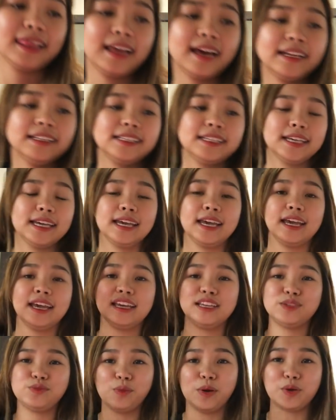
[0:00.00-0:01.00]
that
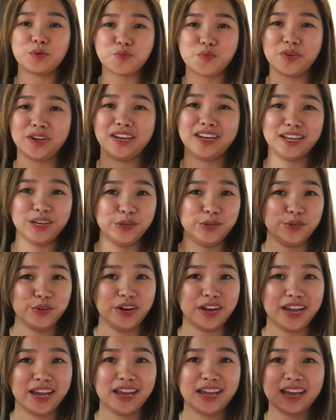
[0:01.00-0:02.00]
is what we did
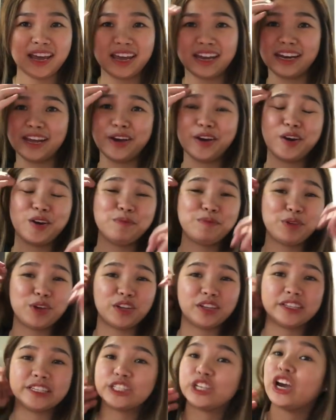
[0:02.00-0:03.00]
today, and I hope you
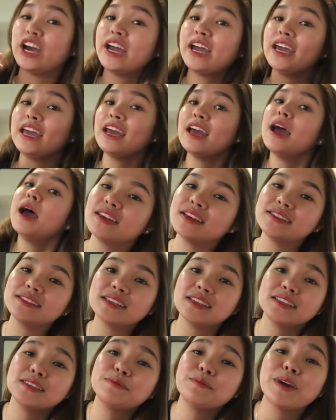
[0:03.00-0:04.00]
enjoy. This
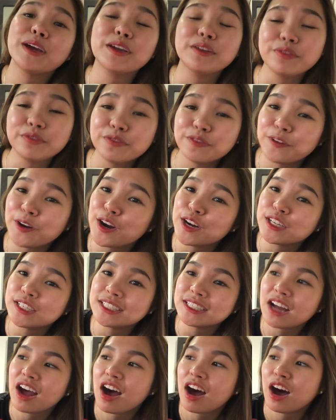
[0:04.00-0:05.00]
is my
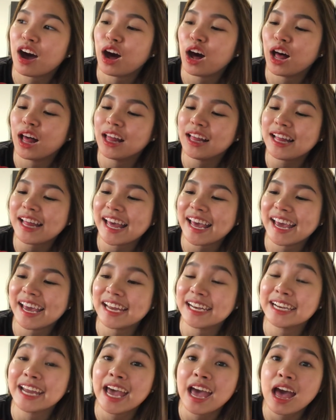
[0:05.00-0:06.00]
first haul,
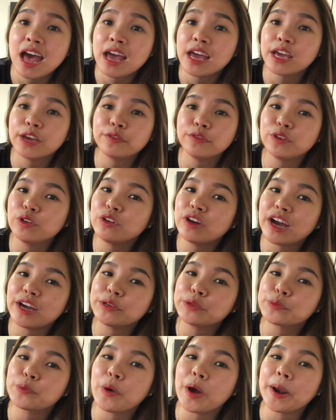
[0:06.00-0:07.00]
and if you
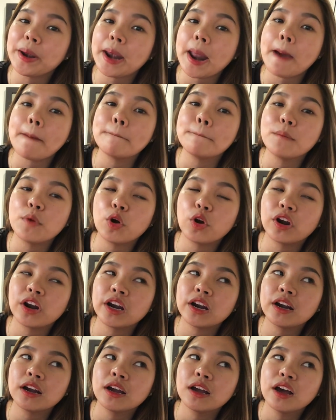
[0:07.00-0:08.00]
guys want
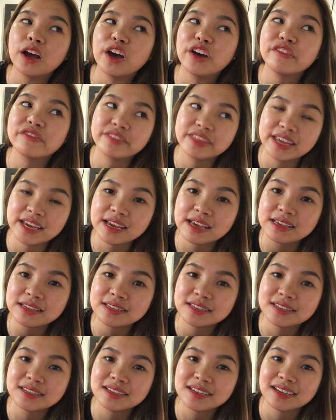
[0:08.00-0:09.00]
more of
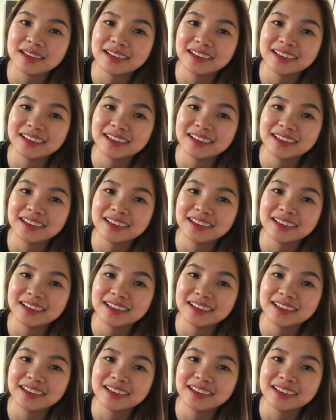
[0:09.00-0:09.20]
this,